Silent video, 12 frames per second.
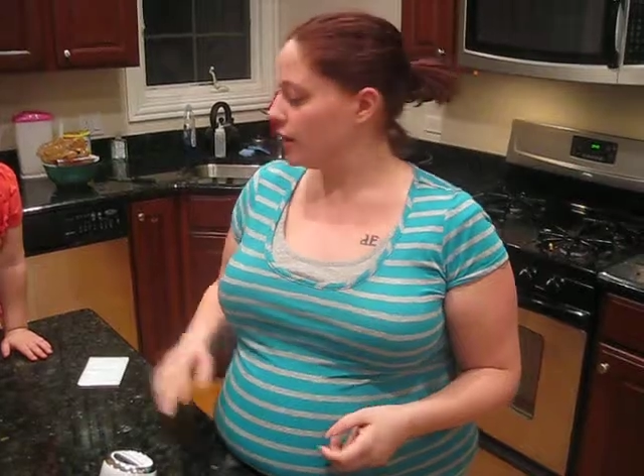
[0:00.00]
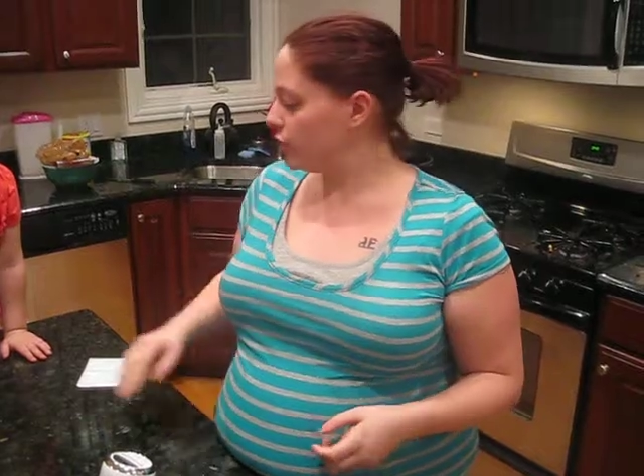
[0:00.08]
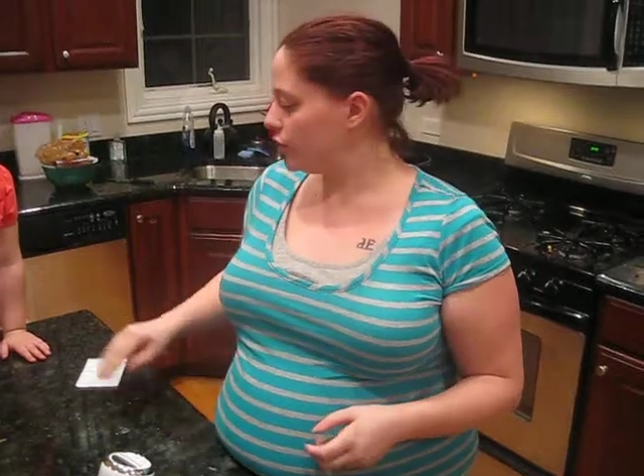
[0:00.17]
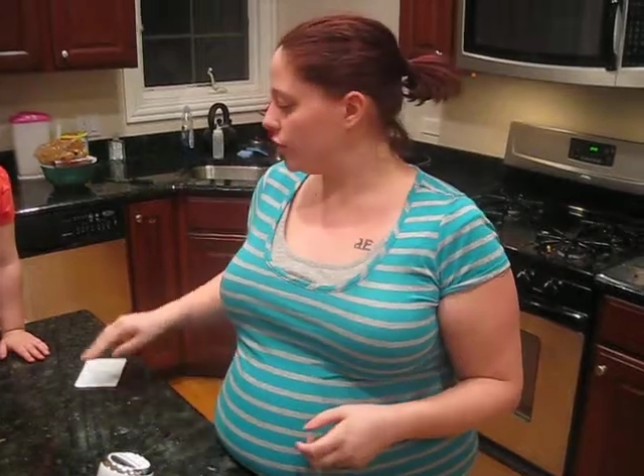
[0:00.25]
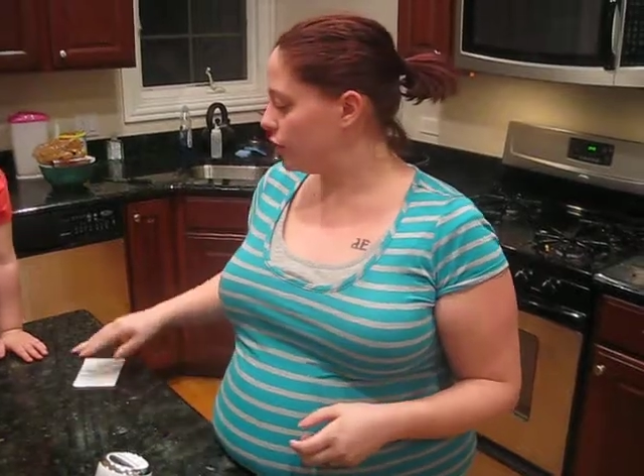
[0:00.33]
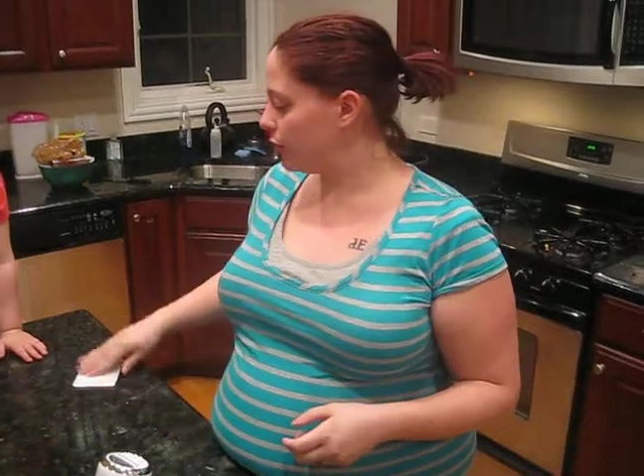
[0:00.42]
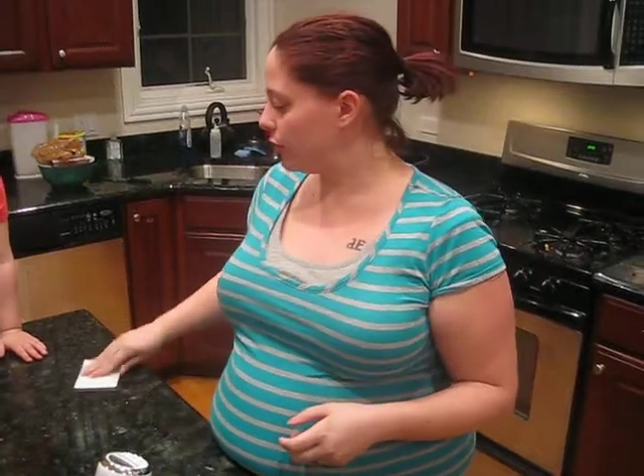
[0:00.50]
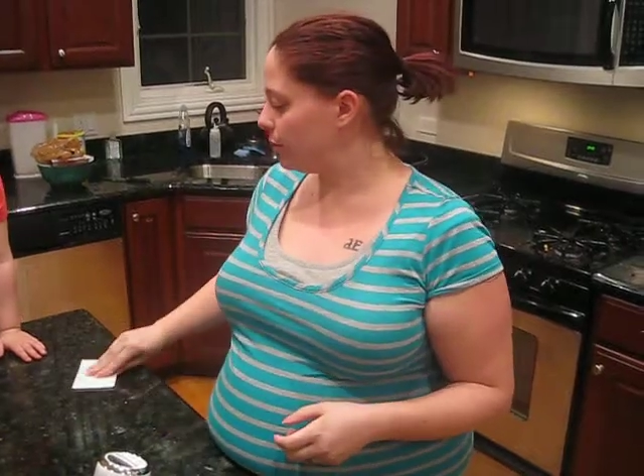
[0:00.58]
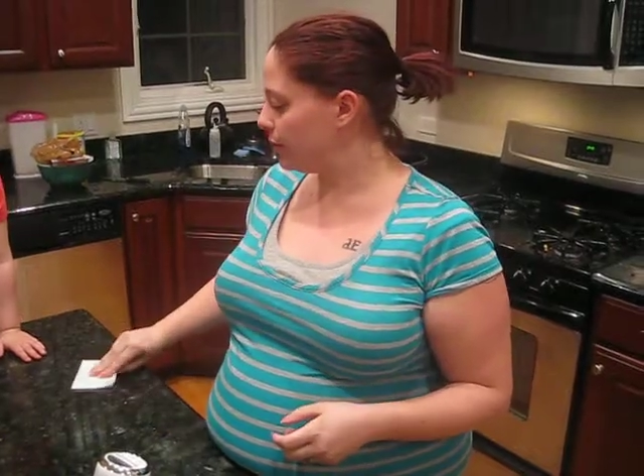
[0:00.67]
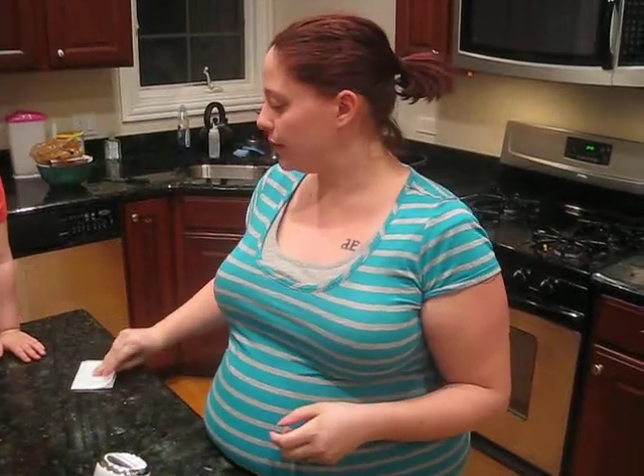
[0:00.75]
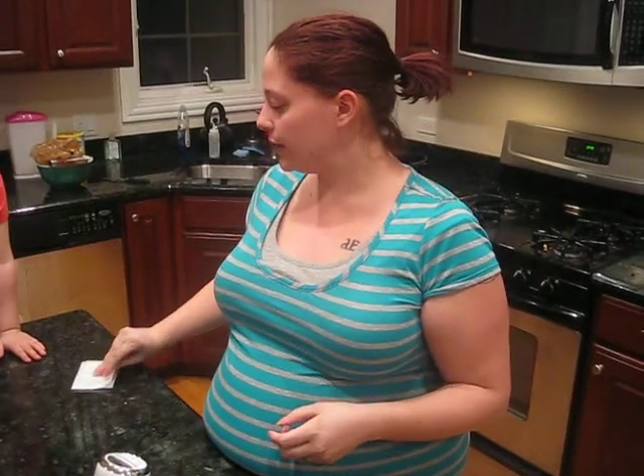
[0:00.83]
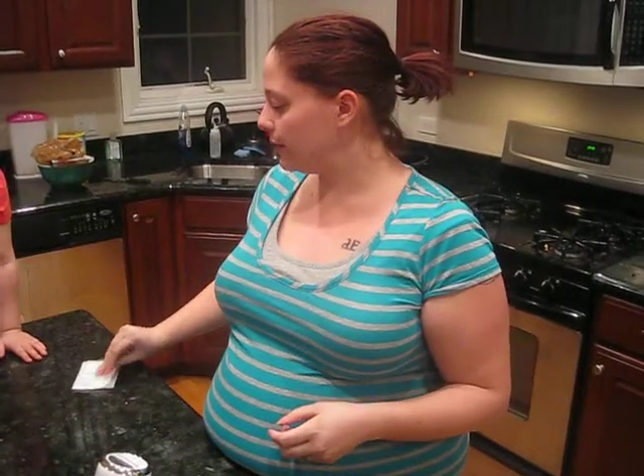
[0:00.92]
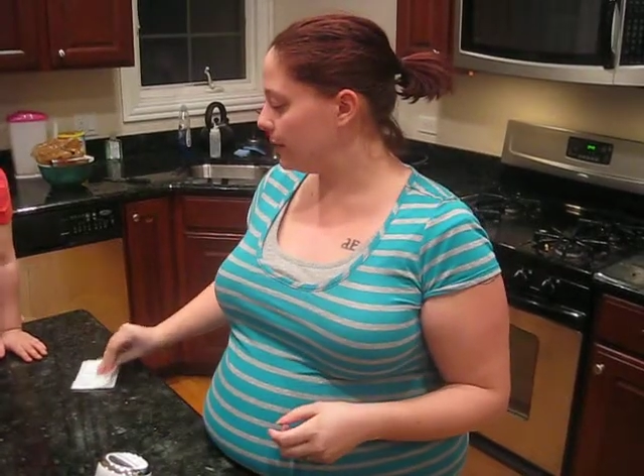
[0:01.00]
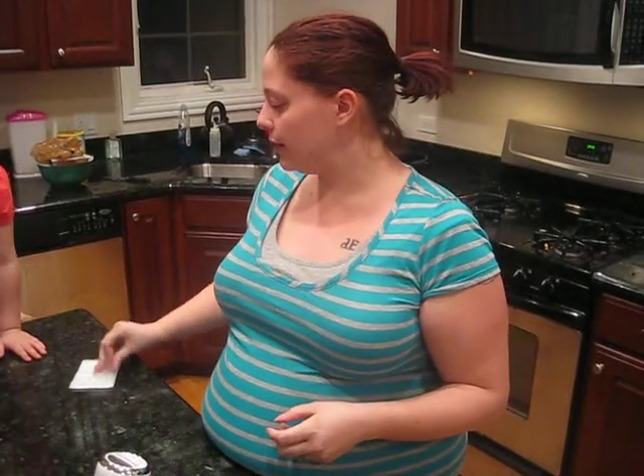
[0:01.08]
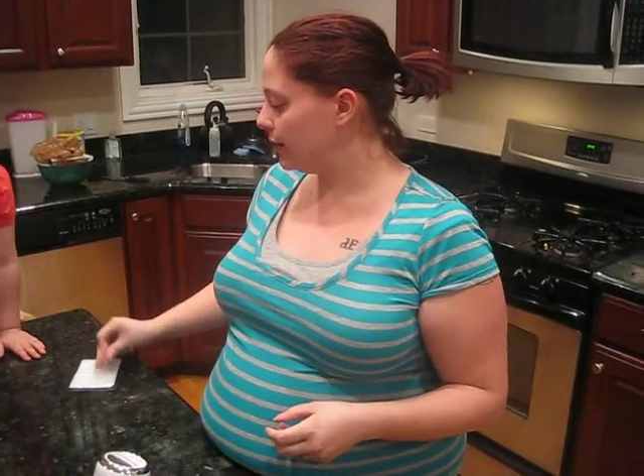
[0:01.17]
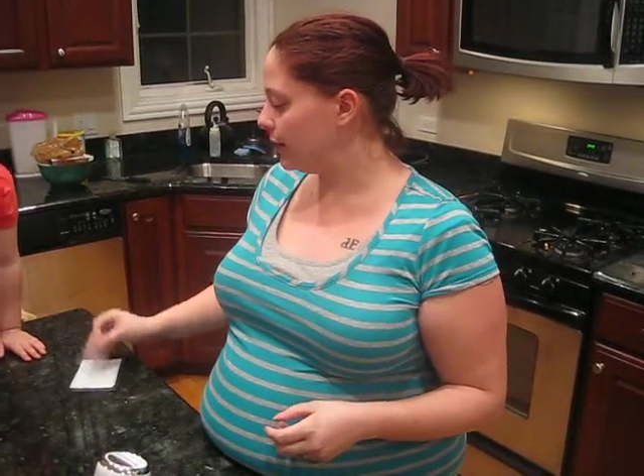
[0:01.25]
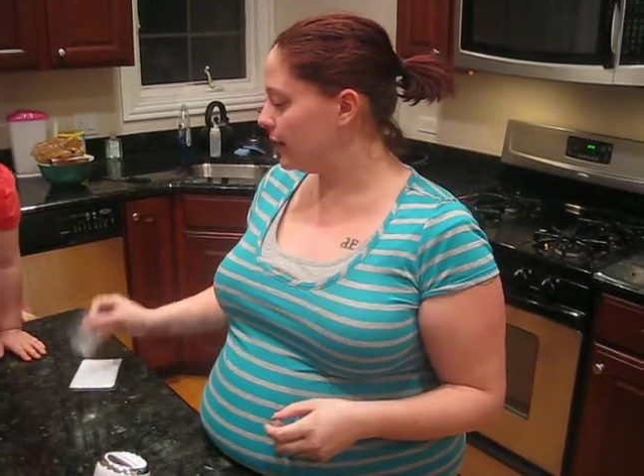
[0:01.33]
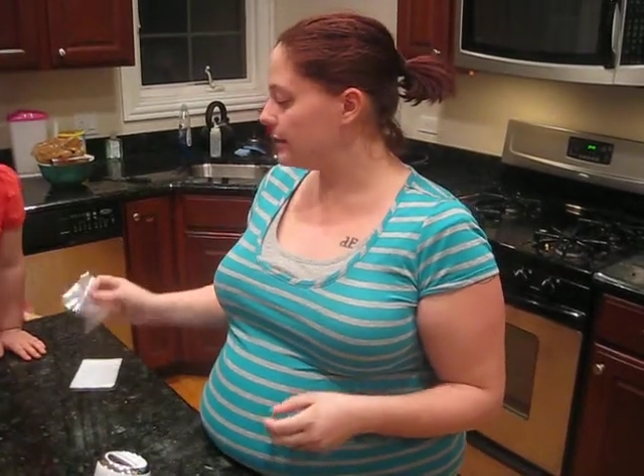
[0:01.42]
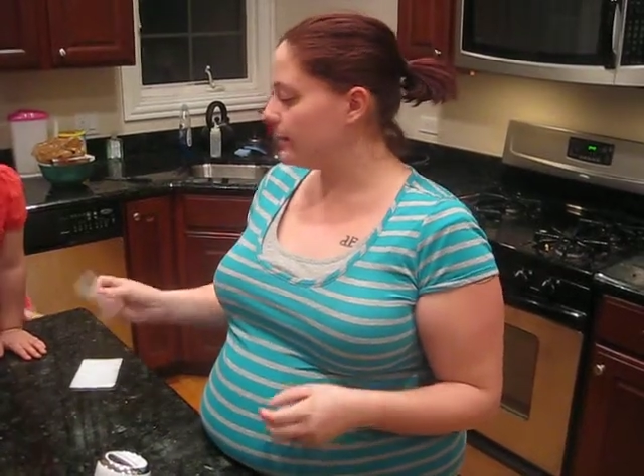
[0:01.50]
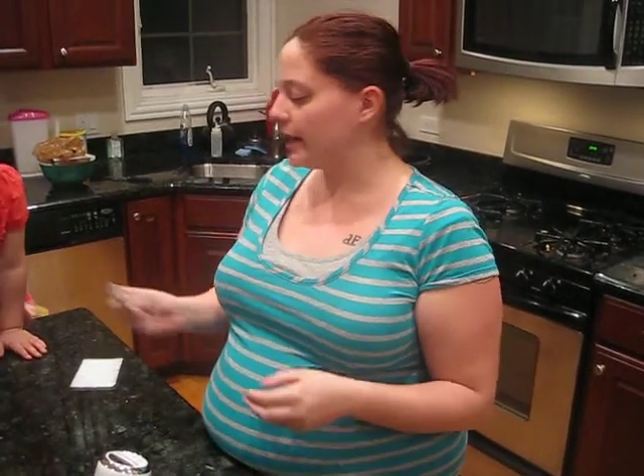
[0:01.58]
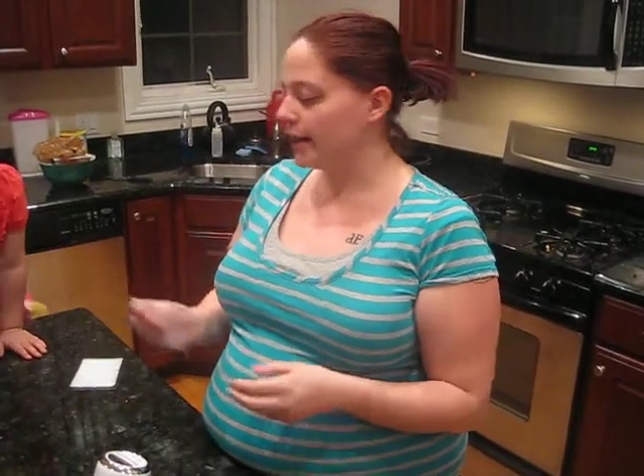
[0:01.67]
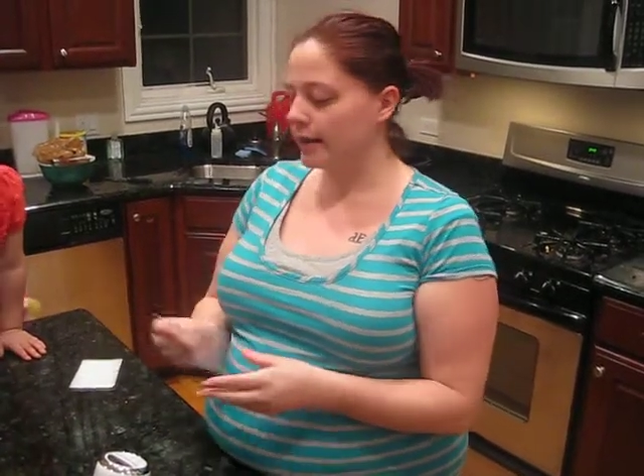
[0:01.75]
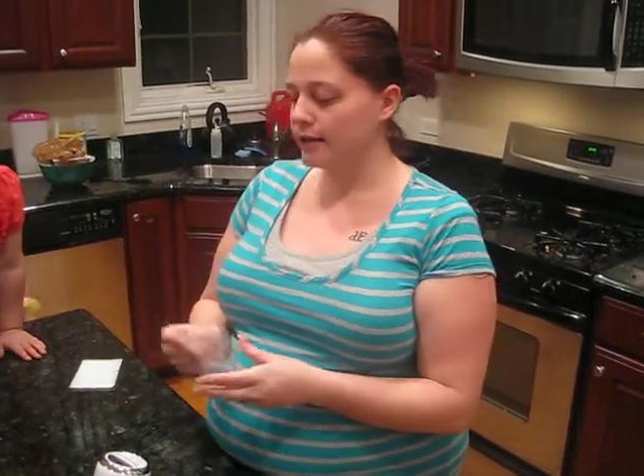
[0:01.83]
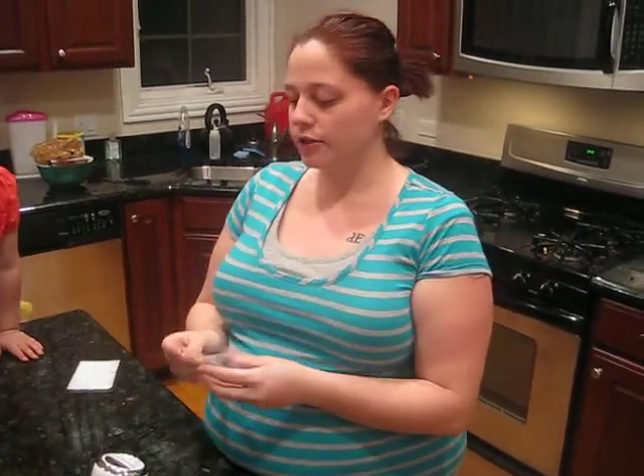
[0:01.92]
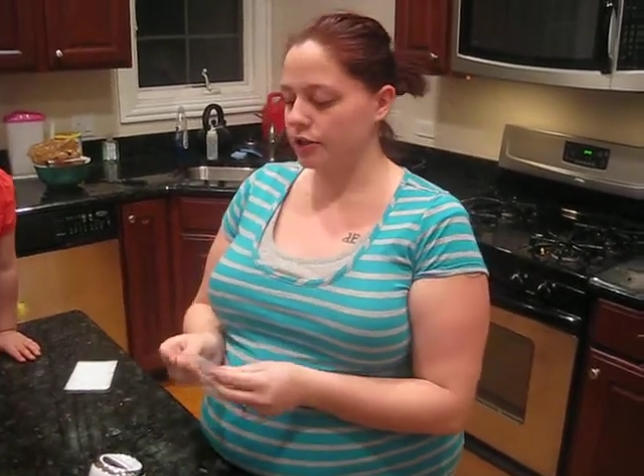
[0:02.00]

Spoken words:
to put them in these bags,